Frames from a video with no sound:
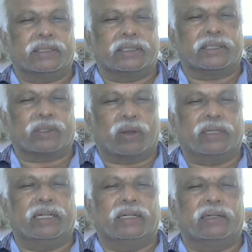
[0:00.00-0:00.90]

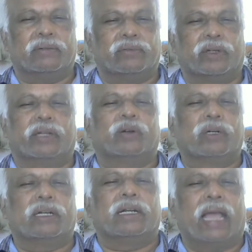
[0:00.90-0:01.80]
soil for a
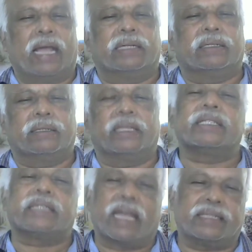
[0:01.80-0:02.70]
good land
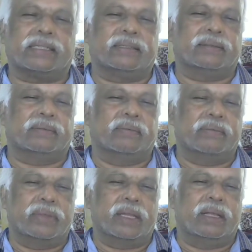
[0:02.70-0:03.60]
is sand.
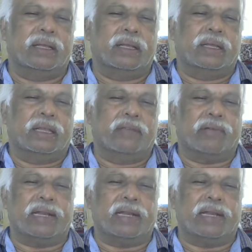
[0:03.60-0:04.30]
If a